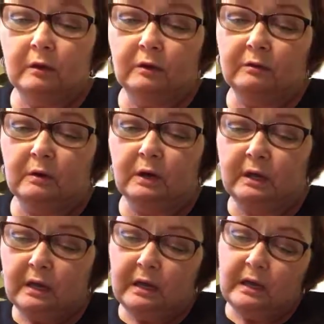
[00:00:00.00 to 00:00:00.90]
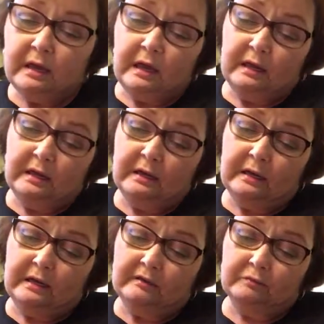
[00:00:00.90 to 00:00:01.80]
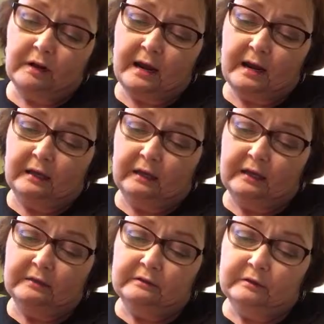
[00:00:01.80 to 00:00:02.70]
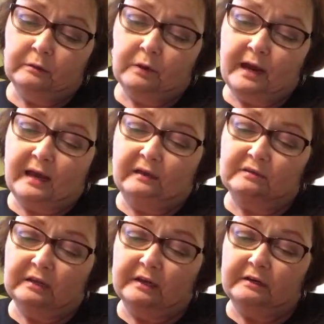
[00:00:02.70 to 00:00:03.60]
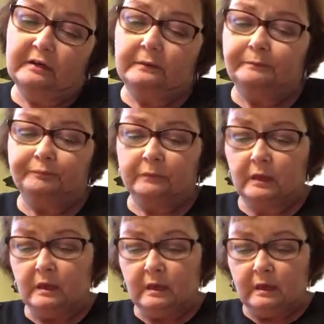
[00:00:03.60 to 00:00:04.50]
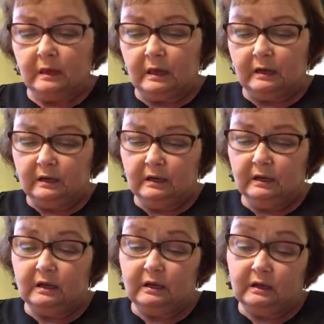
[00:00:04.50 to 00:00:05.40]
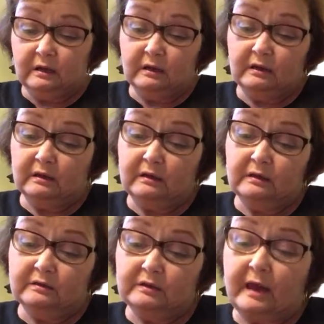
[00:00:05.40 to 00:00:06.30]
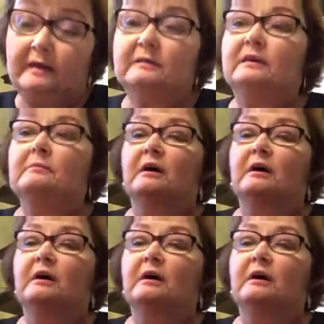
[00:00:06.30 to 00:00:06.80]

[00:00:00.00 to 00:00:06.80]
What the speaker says: corduroy, and it is Ragsland, and it is 18